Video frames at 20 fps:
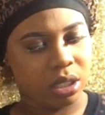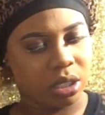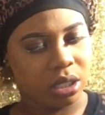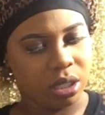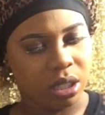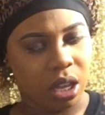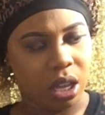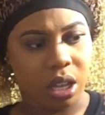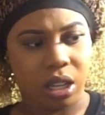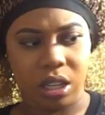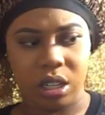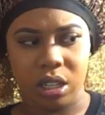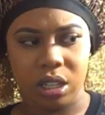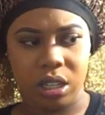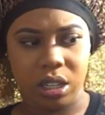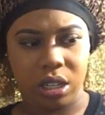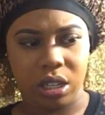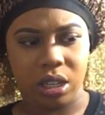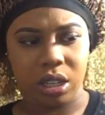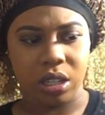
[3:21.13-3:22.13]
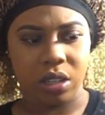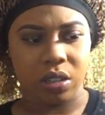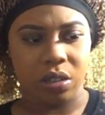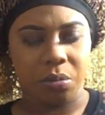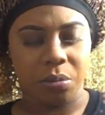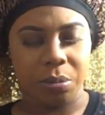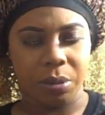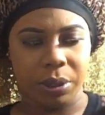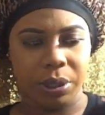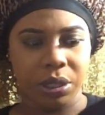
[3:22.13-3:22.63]
like it need
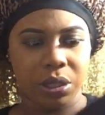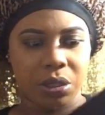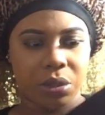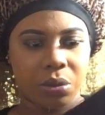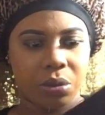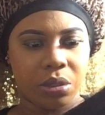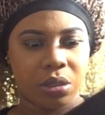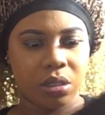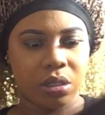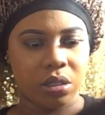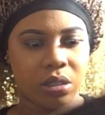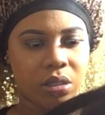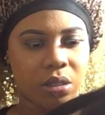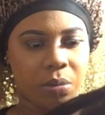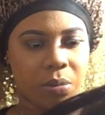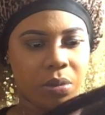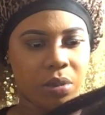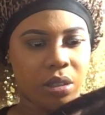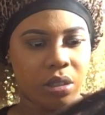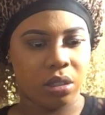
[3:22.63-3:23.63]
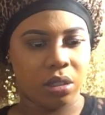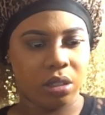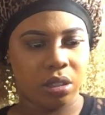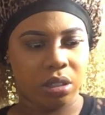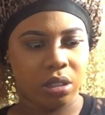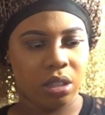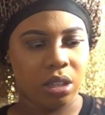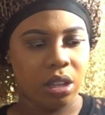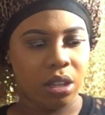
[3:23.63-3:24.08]
another bundle or something,